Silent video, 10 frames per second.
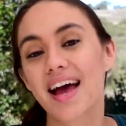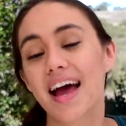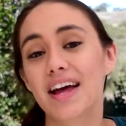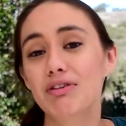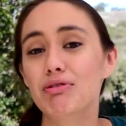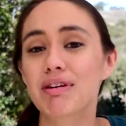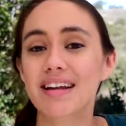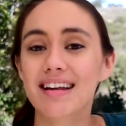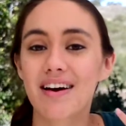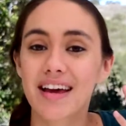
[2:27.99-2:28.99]
and you
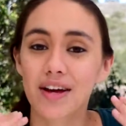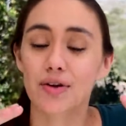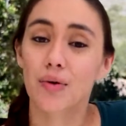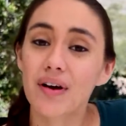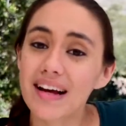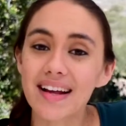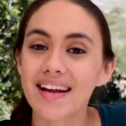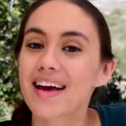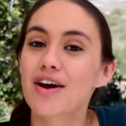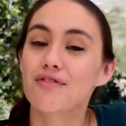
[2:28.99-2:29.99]
can ignore it,
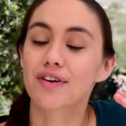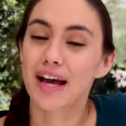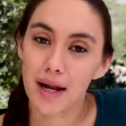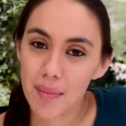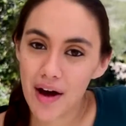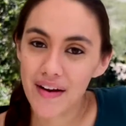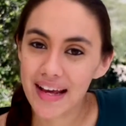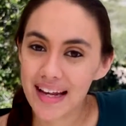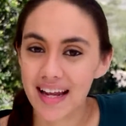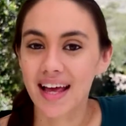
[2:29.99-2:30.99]
forget about it,